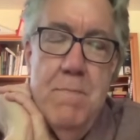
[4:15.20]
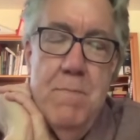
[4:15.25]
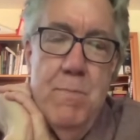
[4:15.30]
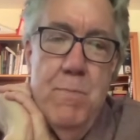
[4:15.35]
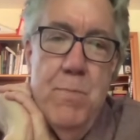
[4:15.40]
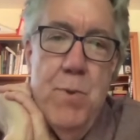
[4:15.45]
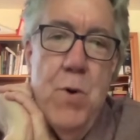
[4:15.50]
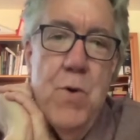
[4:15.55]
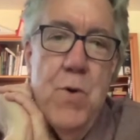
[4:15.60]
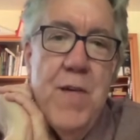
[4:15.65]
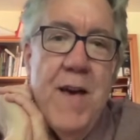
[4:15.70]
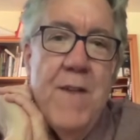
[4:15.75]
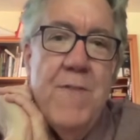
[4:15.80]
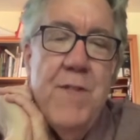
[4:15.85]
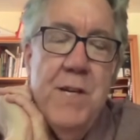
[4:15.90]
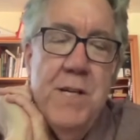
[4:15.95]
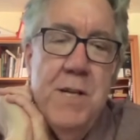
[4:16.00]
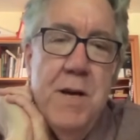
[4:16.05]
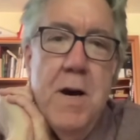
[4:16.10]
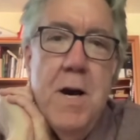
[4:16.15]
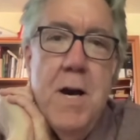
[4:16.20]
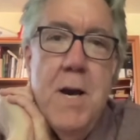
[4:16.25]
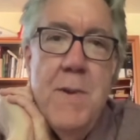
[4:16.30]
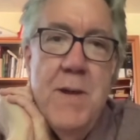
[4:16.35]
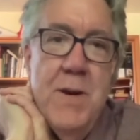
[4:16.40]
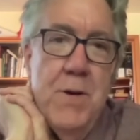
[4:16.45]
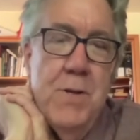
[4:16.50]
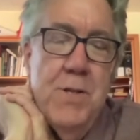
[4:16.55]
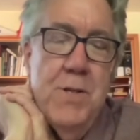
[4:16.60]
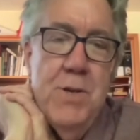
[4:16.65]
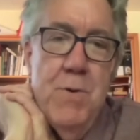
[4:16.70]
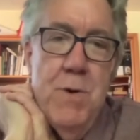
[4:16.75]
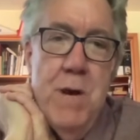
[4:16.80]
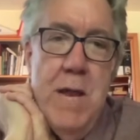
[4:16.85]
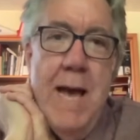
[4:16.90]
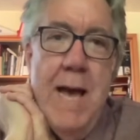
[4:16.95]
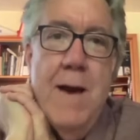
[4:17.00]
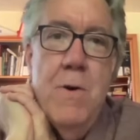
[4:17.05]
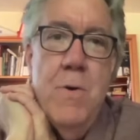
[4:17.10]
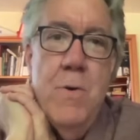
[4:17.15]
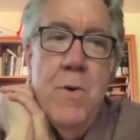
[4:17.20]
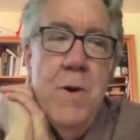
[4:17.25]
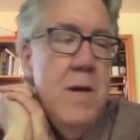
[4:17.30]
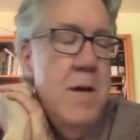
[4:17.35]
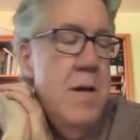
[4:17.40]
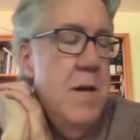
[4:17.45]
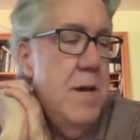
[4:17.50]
both at the time and also now.